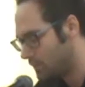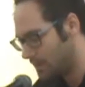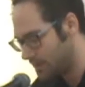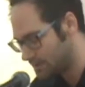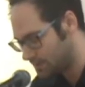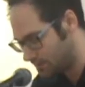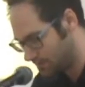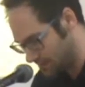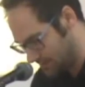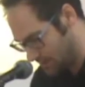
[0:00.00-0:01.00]
worked
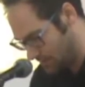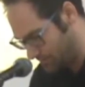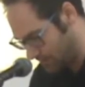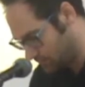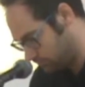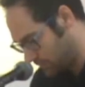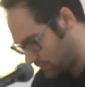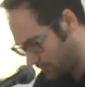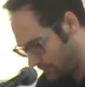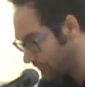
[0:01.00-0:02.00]
on this topic.
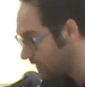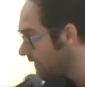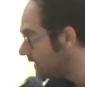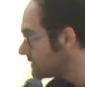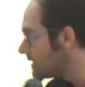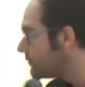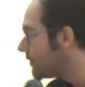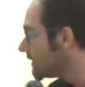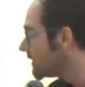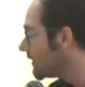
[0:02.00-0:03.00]
Hopefully at some
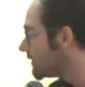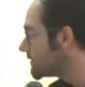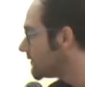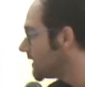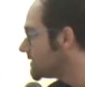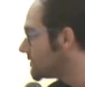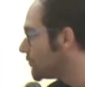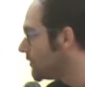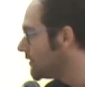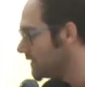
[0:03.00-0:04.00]
point he also writes a
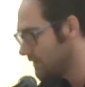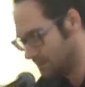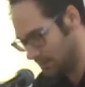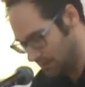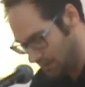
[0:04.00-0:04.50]
book on it.